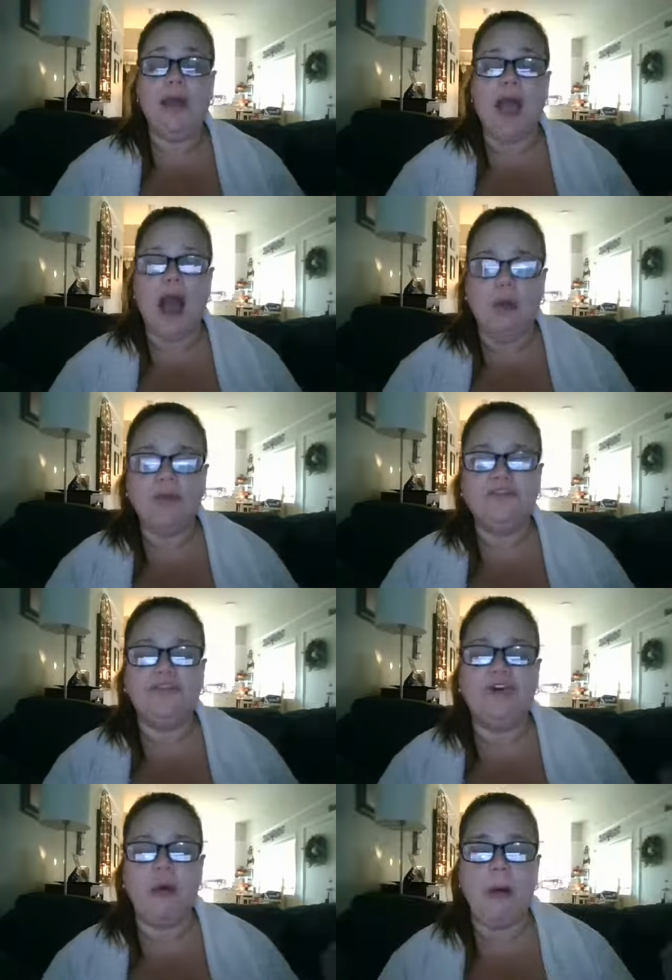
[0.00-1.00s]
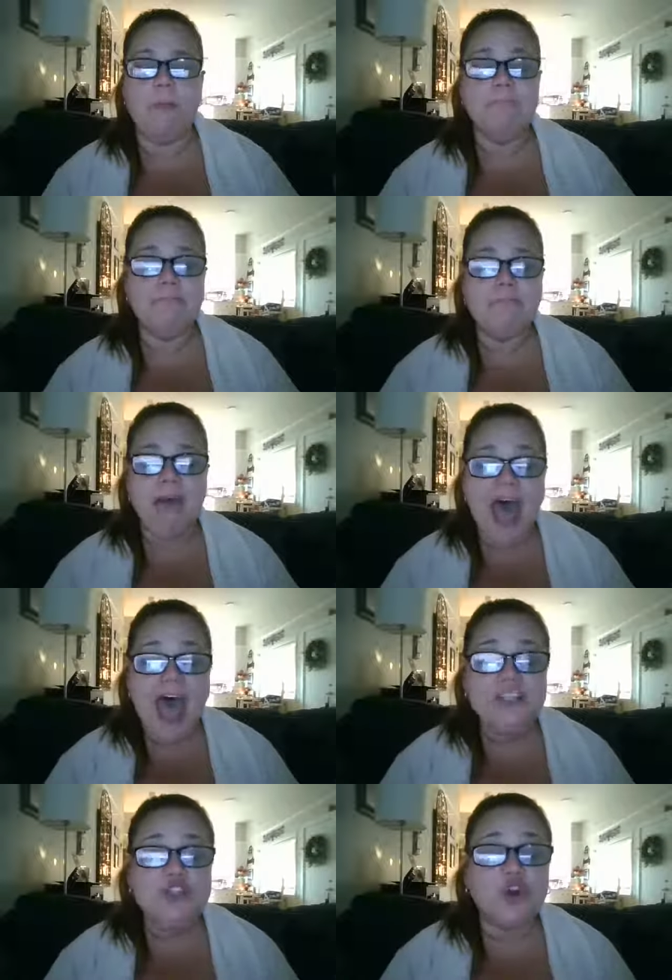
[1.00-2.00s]
powerful,
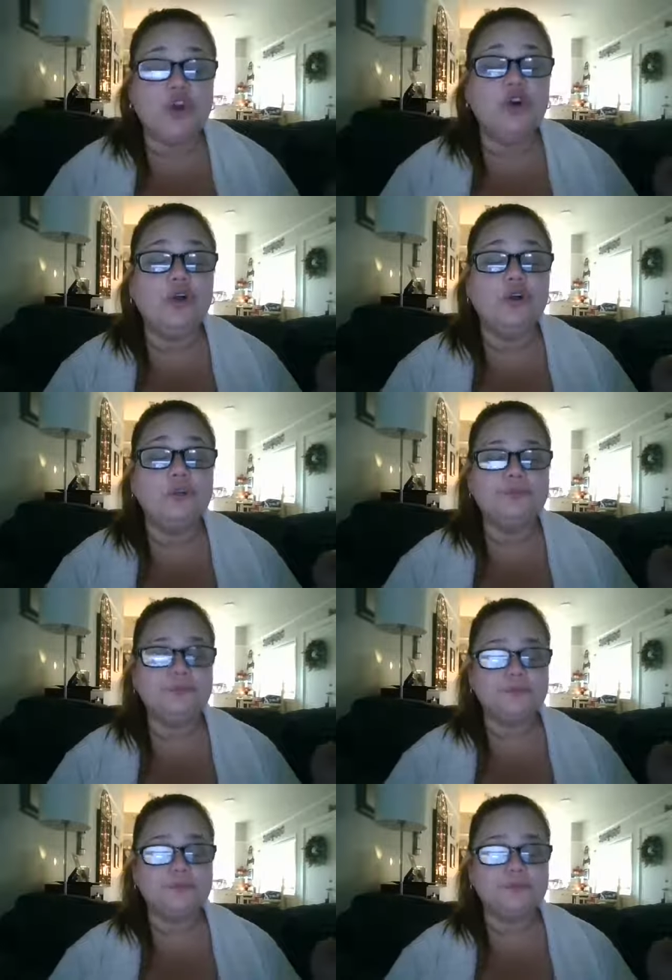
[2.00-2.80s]
magical,